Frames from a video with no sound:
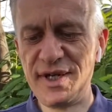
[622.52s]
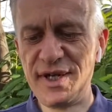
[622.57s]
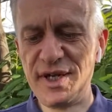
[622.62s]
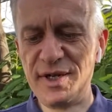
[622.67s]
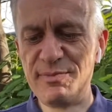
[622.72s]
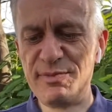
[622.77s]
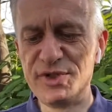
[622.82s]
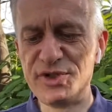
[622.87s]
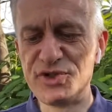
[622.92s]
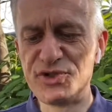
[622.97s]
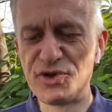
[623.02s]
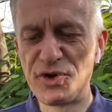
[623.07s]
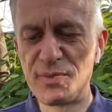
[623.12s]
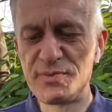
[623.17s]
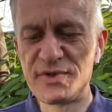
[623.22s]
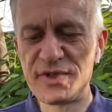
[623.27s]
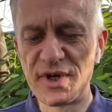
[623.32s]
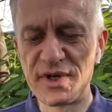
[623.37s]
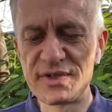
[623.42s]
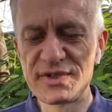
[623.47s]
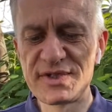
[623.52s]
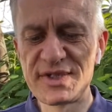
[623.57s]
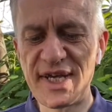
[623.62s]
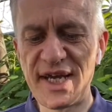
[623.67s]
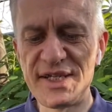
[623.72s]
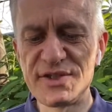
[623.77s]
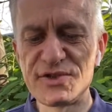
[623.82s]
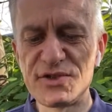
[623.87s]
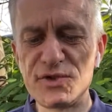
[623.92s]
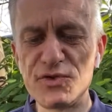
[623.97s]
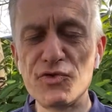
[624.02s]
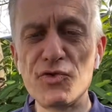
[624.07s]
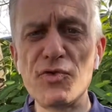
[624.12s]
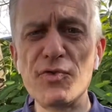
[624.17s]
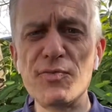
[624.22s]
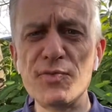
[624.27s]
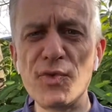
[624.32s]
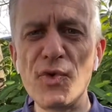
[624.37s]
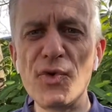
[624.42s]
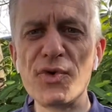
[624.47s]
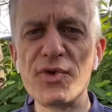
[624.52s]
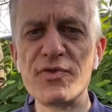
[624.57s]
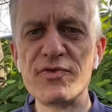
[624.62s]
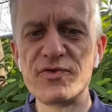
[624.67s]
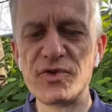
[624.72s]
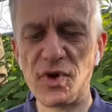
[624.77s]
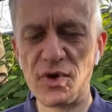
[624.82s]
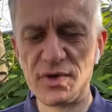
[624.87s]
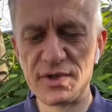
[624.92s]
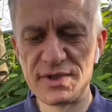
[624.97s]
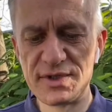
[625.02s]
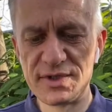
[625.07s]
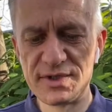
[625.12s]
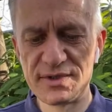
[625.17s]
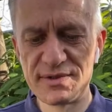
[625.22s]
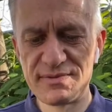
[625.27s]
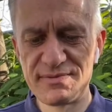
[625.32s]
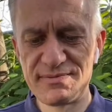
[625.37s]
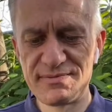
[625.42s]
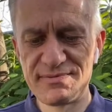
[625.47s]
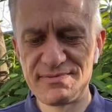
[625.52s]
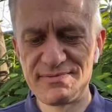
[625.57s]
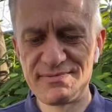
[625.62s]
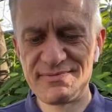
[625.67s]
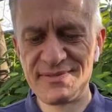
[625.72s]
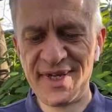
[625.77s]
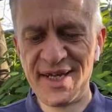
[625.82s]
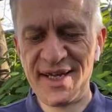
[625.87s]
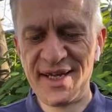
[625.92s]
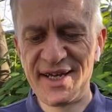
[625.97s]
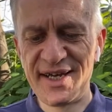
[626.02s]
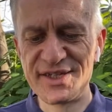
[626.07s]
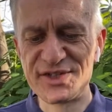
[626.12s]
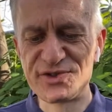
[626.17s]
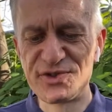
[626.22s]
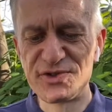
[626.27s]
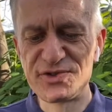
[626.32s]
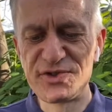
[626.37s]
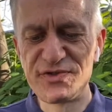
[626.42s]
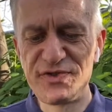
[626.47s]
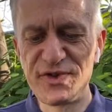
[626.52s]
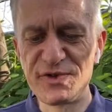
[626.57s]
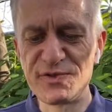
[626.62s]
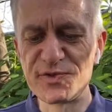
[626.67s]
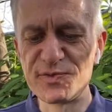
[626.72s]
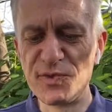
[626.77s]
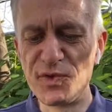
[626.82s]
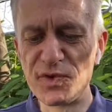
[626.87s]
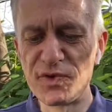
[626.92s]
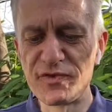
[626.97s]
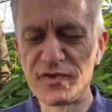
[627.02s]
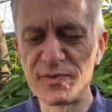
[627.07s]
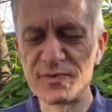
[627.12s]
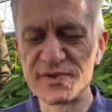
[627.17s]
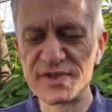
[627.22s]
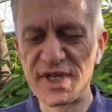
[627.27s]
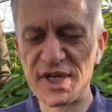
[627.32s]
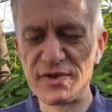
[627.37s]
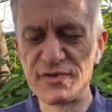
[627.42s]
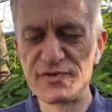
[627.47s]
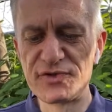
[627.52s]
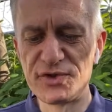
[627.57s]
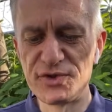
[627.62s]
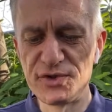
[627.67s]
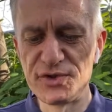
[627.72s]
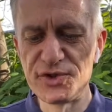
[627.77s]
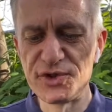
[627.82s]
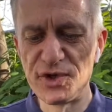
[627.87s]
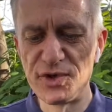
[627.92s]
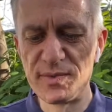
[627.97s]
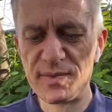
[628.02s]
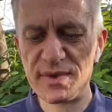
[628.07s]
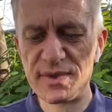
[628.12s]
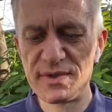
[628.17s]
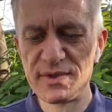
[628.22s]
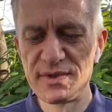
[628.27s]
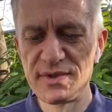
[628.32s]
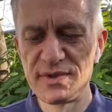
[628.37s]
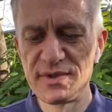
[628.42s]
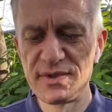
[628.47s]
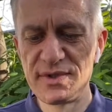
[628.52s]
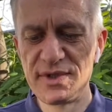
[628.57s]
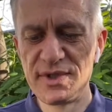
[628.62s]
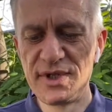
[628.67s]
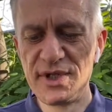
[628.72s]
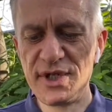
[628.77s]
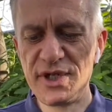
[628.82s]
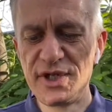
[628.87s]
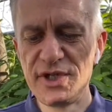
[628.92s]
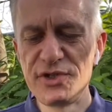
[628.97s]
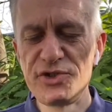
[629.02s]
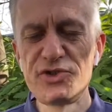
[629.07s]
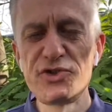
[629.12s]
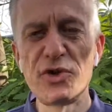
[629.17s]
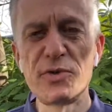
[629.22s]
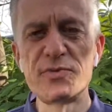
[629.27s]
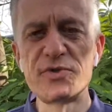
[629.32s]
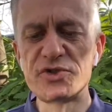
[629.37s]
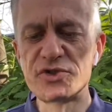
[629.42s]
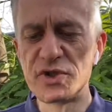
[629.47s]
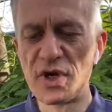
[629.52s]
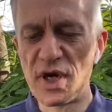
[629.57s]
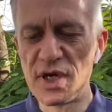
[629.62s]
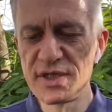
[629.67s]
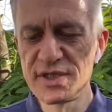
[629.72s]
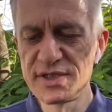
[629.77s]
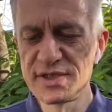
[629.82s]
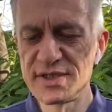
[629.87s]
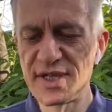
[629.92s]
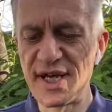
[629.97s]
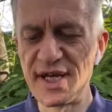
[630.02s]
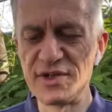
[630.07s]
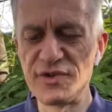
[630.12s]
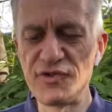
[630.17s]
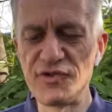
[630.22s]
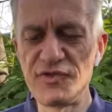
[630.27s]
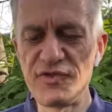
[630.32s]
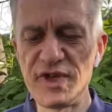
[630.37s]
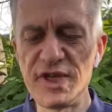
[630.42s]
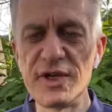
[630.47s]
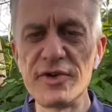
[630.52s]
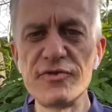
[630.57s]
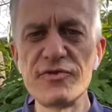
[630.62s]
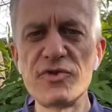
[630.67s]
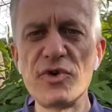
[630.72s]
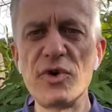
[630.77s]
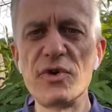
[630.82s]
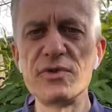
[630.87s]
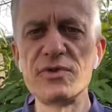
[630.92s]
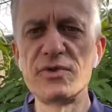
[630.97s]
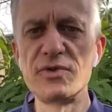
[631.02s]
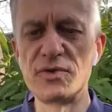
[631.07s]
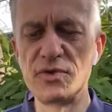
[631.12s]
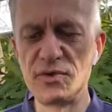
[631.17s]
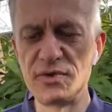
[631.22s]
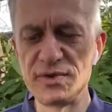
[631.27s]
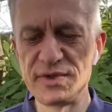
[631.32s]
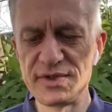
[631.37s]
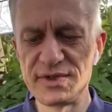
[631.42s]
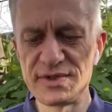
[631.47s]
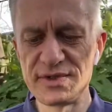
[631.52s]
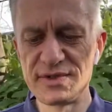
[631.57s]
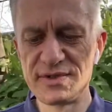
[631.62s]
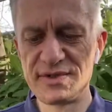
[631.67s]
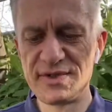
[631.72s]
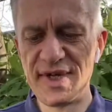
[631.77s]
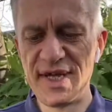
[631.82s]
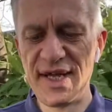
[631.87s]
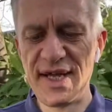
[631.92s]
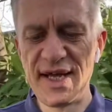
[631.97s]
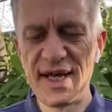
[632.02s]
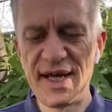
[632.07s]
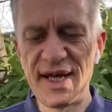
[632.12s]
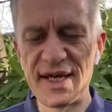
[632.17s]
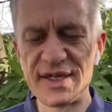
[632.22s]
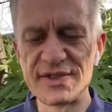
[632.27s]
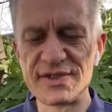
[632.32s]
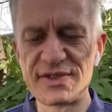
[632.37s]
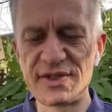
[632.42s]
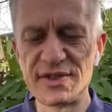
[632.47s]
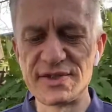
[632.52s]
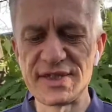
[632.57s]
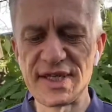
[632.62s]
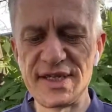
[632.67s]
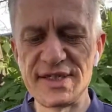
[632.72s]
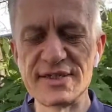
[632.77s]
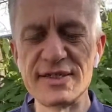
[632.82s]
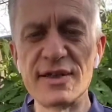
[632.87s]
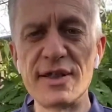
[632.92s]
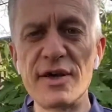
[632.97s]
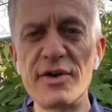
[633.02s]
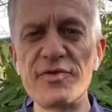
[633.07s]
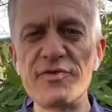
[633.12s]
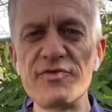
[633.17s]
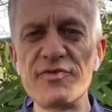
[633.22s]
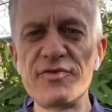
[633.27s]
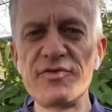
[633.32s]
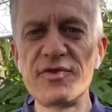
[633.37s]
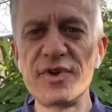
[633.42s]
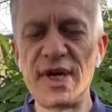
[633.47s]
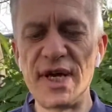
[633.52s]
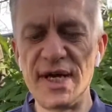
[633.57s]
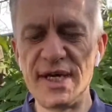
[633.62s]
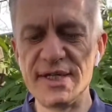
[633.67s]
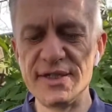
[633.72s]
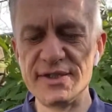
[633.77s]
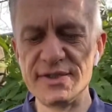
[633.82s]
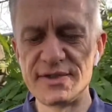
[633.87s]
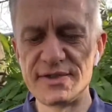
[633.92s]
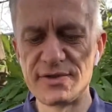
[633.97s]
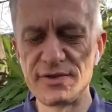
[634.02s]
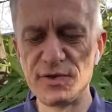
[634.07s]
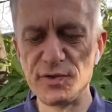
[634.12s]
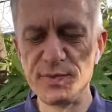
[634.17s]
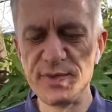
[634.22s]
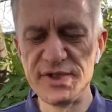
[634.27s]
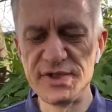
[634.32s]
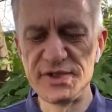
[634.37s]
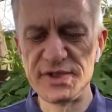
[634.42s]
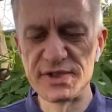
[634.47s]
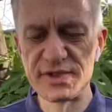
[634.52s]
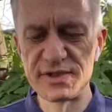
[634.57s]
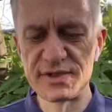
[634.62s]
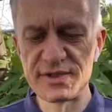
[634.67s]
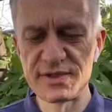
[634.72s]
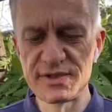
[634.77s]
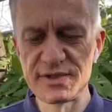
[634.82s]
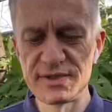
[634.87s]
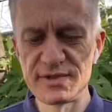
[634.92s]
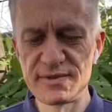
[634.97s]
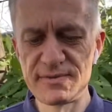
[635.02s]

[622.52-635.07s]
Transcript: But Job does get to know more of God, as God reveals more of himself to Job. Job's trust and fear of God grows, as does his love and obedience.